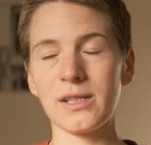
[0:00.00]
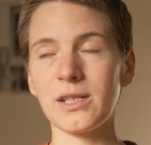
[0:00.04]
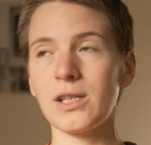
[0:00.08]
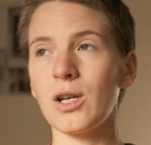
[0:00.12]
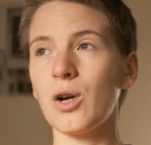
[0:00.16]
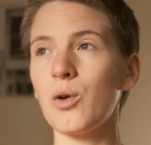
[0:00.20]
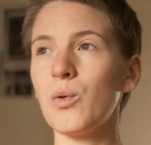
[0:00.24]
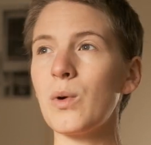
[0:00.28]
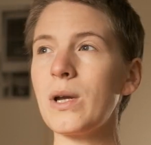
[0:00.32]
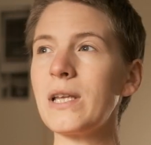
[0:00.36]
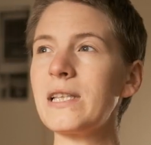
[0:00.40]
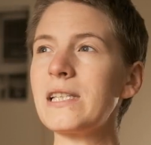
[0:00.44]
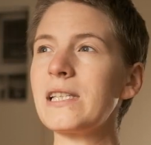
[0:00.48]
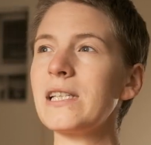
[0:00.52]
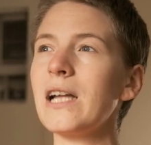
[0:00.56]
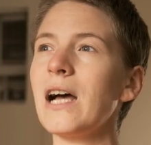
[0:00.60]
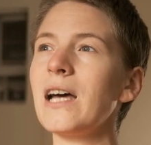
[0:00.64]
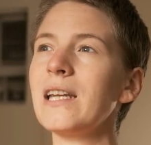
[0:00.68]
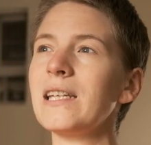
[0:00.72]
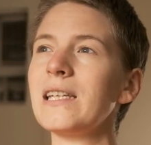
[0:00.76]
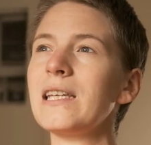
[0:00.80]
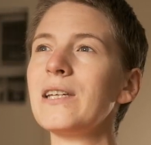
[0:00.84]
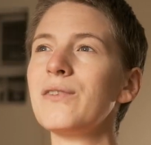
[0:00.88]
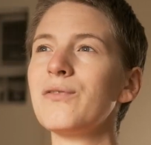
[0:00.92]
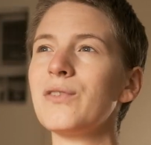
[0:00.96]
So it's
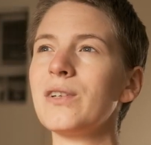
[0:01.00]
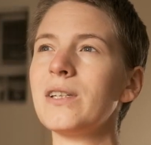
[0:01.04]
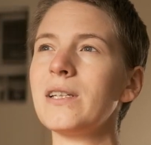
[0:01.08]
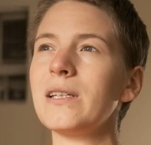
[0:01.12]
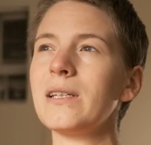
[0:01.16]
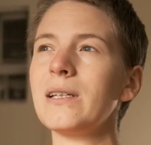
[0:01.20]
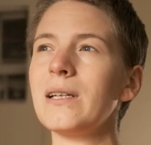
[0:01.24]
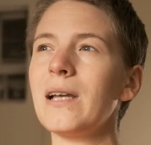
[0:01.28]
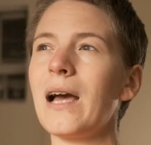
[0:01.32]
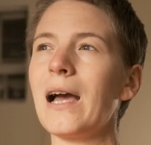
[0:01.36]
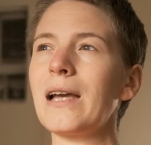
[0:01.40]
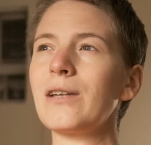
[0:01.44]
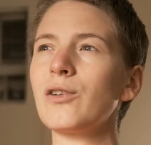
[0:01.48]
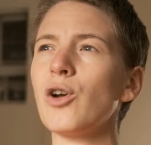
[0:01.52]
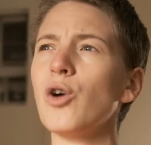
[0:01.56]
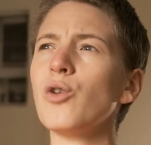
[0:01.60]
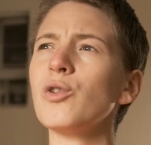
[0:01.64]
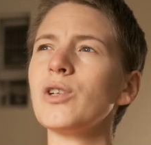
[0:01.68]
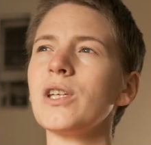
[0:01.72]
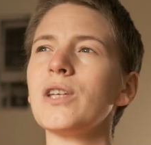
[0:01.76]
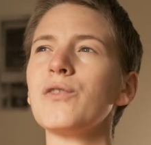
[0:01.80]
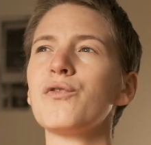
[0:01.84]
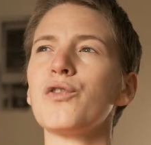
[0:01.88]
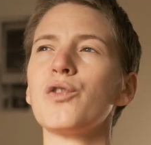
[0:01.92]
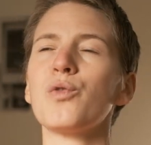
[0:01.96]
not even, I
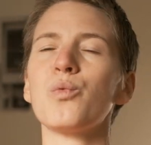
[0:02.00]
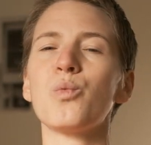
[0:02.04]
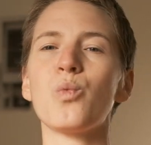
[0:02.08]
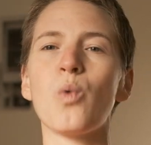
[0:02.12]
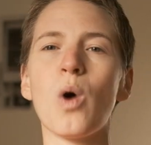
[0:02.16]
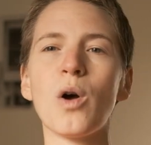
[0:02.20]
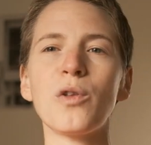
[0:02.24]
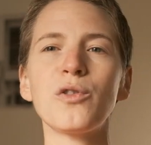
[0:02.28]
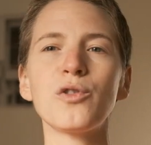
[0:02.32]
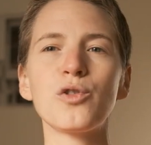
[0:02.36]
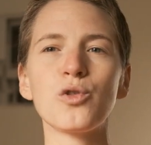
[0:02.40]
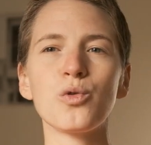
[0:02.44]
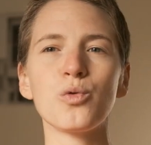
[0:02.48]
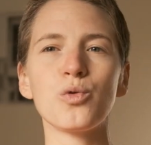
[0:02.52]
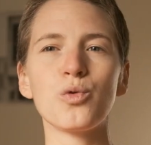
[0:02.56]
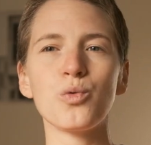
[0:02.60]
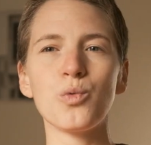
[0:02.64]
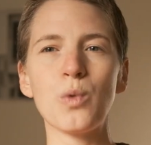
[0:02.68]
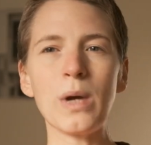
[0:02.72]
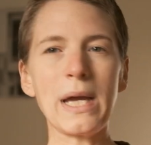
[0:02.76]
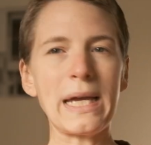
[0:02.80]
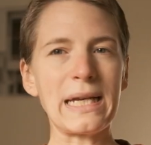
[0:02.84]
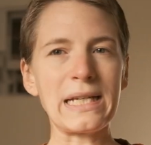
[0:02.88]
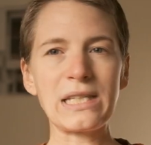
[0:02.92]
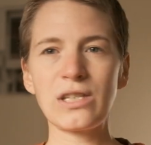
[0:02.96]
don't even want to
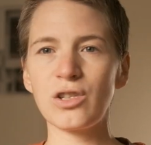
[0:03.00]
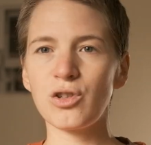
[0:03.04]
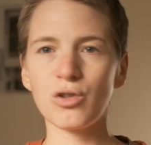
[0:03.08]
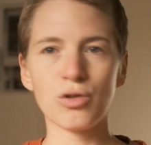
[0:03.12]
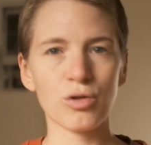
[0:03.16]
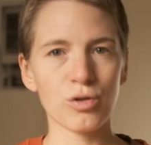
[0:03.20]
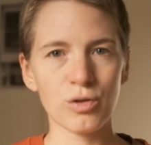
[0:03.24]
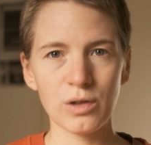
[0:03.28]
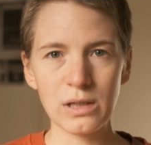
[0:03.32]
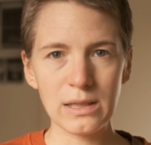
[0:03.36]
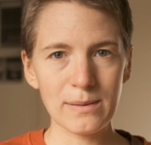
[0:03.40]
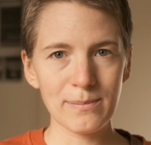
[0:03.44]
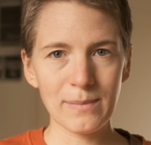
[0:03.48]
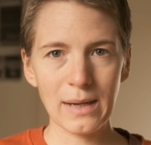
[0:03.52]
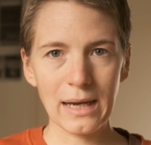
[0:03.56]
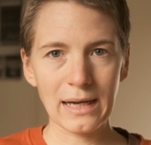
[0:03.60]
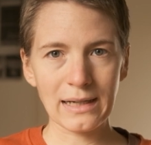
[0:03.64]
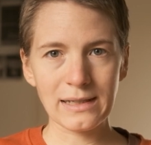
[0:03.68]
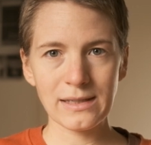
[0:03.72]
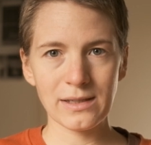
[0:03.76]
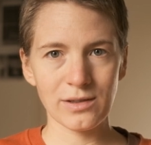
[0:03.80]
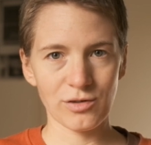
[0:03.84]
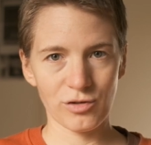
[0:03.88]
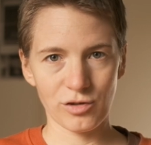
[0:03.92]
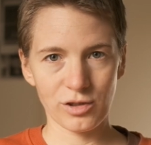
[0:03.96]
do extreme
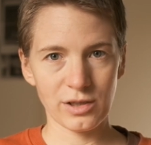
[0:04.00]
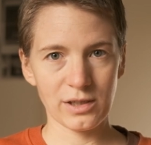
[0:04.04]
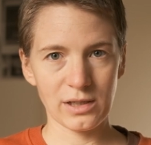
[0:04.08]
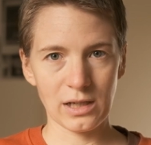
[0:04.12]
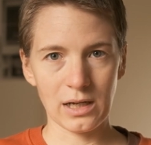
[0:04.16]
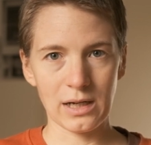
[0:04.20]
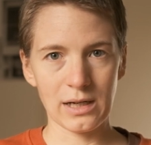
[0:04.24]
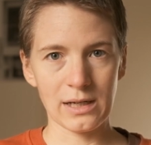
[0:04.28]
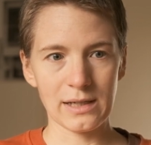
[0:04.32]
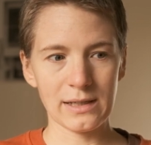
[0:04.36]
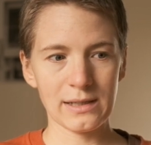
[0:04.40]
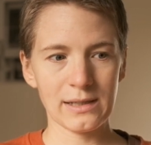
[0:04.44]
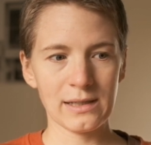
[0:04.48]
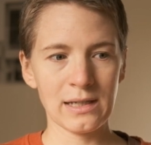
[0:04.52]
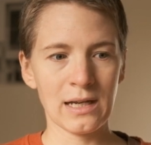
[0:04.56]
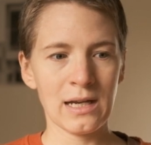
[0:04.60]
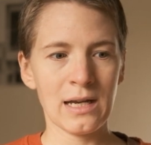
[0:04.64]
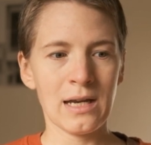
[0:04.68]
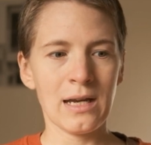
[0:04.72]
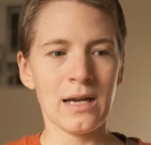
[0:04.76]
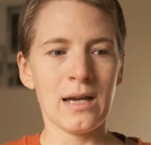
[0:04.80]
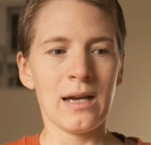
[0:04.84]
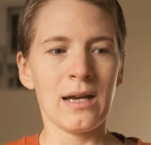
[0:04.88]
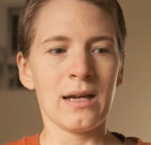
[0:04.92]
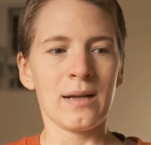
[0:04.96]
exercise.
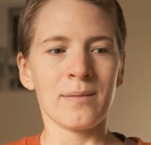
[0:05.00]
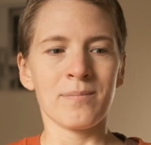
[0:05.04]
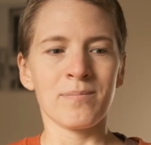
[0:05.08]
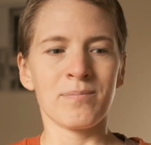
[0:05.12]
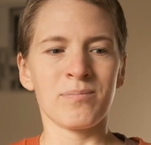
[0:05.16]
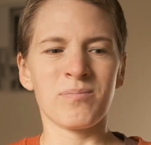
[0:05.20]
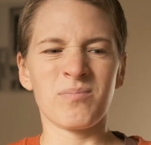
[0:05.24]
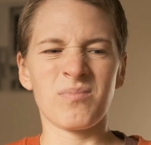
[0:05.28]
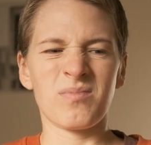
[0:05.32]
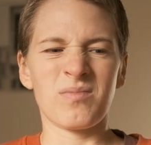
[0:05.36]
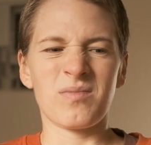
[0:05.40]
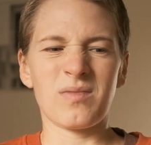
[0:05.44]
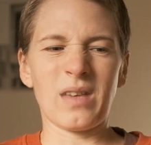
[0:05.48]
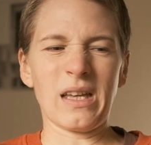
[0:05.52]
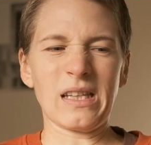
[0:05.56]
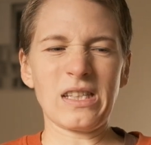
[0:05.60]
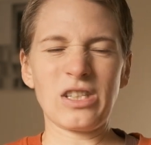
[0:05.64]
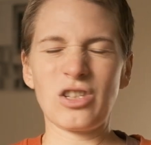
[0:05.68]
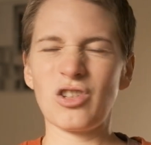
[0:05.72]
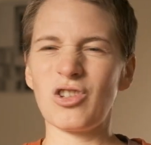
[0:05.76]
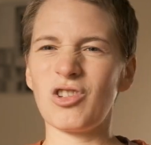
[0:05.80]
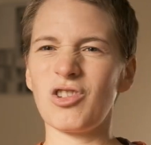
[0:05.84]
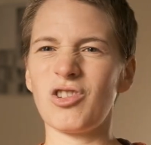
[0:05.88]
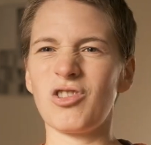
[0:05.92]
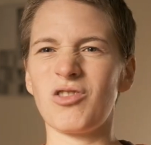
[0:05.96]

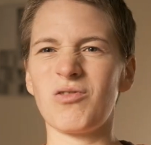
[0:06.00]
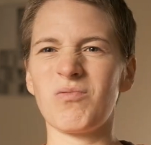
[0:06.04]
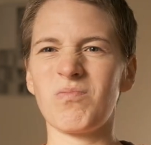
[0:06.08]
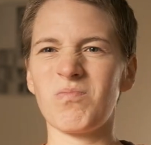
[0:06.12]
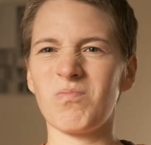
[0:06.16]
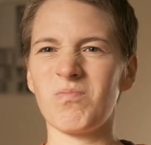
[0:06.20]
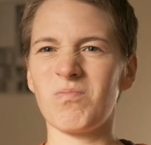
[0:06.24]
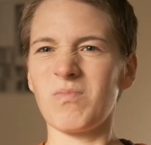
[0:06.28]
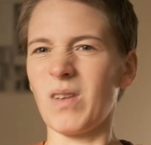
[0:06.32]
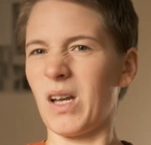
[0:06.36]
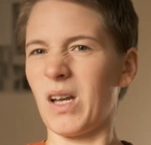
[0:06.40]
That's just,